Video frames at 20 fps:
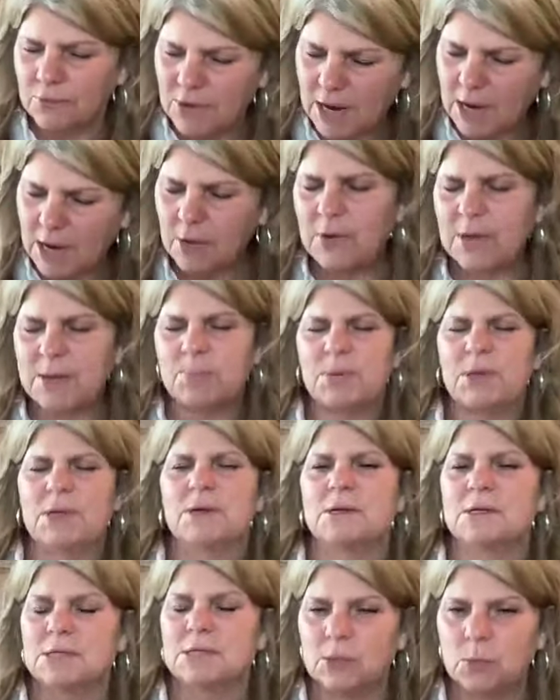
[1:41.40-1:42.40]
how I
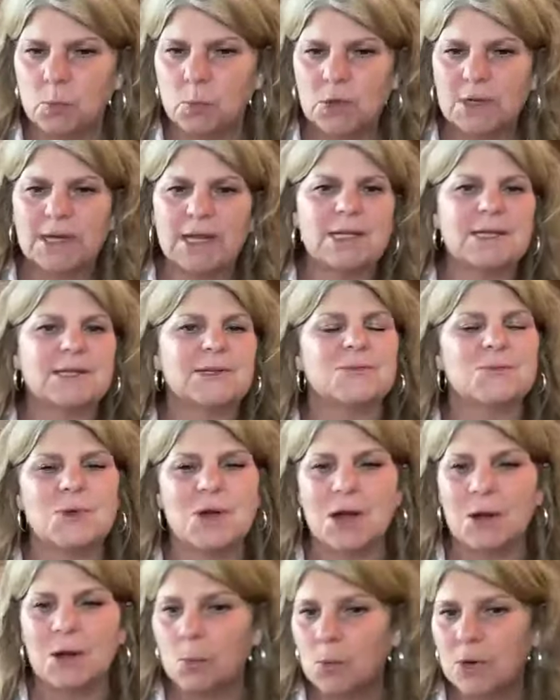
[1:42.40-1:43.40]
parented, what I did
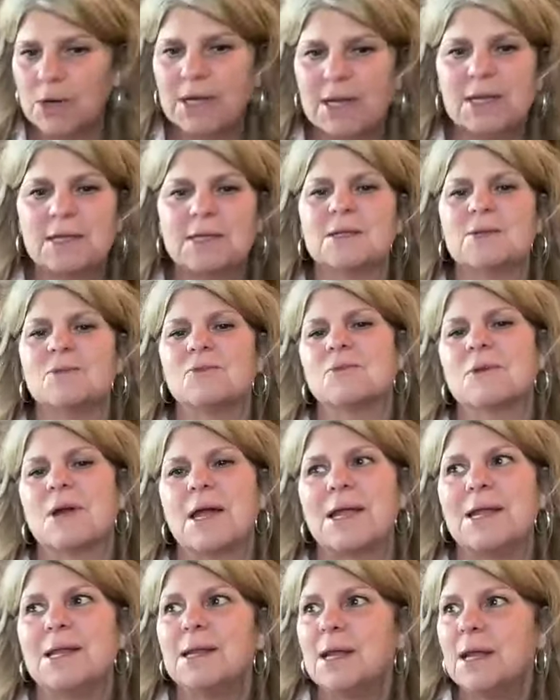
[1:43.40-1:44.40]
wrong, what I did
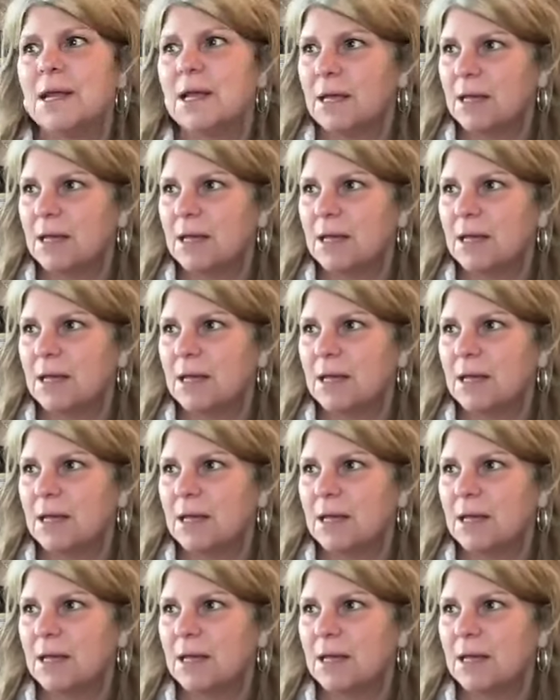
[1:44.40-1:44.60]
right,